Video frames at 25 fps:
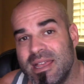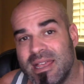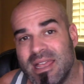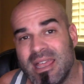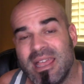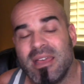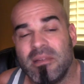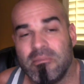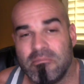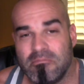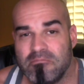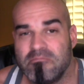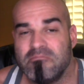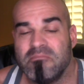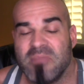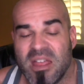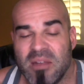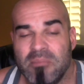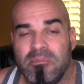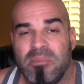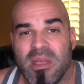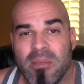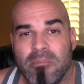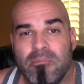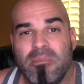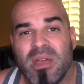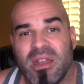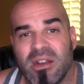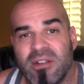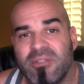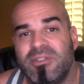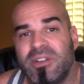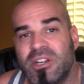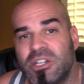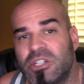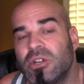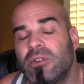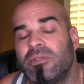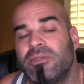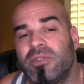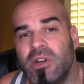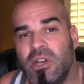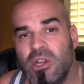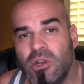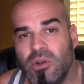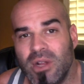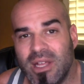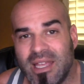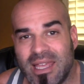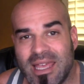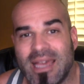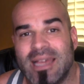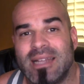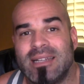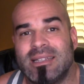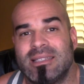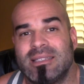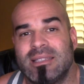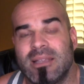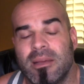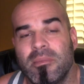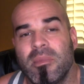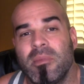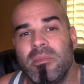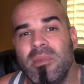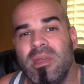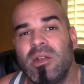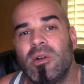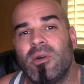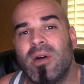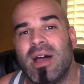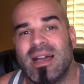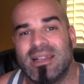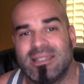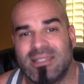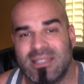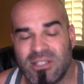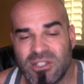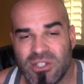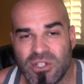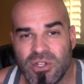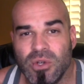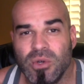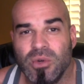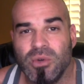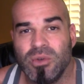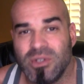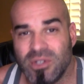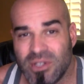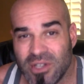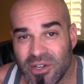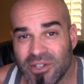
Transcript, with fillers: It'd be beneficial for you to get some amino acids to